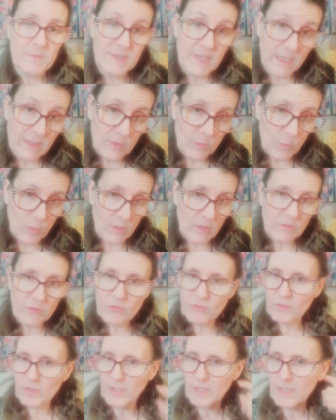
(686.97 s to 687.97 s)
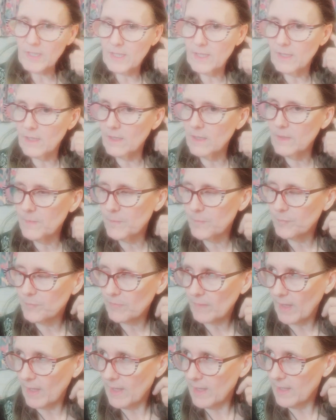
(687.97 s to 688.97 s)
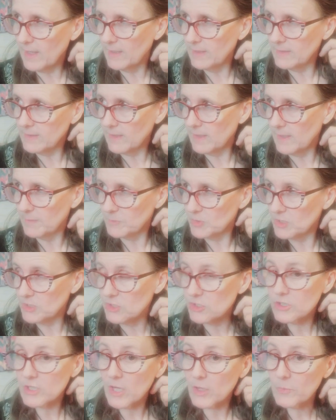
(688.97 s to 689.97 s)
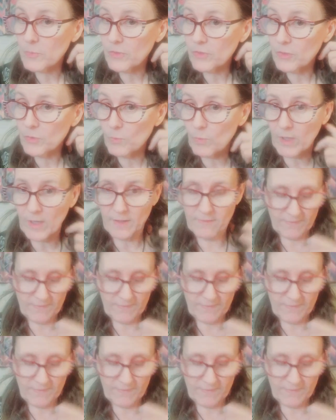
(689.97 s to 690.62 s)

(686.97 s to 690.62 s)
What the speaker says: done a word study here, and I'm going to share with you what I